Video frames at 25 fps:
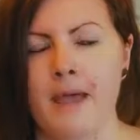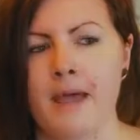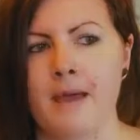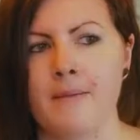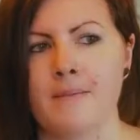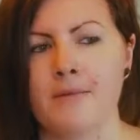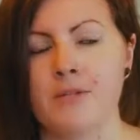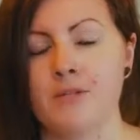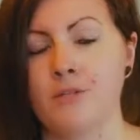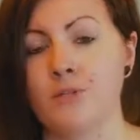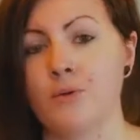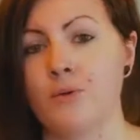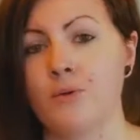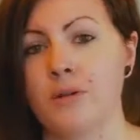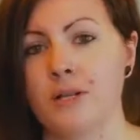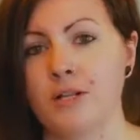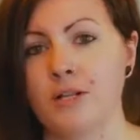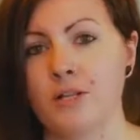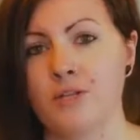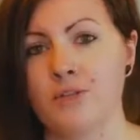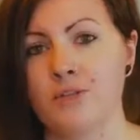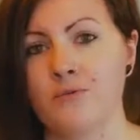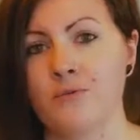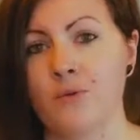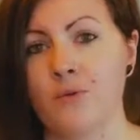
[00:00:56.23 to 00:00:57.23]
I taught
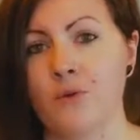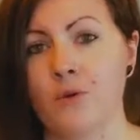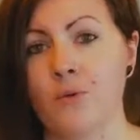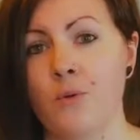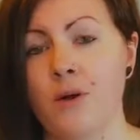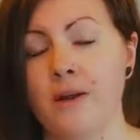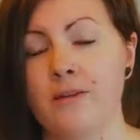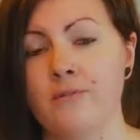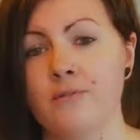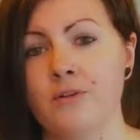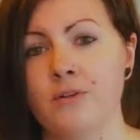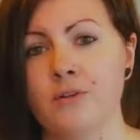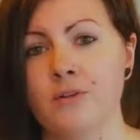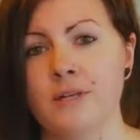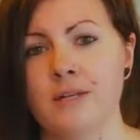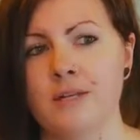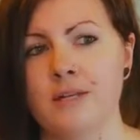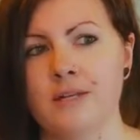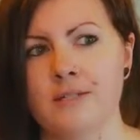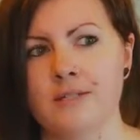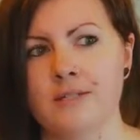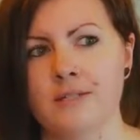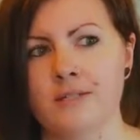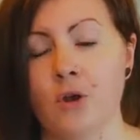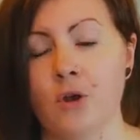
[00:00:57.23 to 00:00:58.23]
English for quite a few
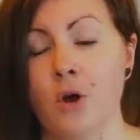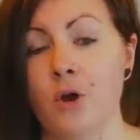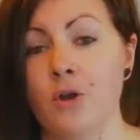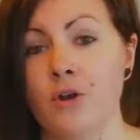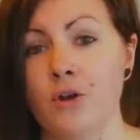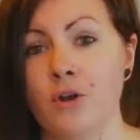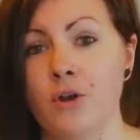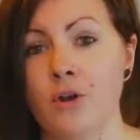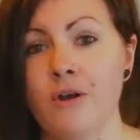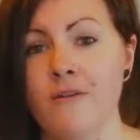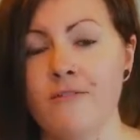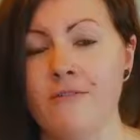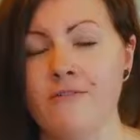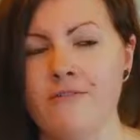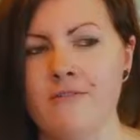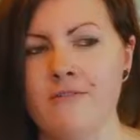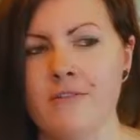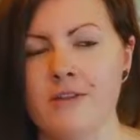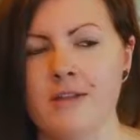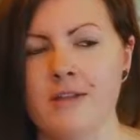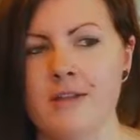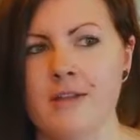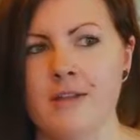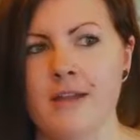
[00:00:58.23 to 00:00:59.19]
years on and off.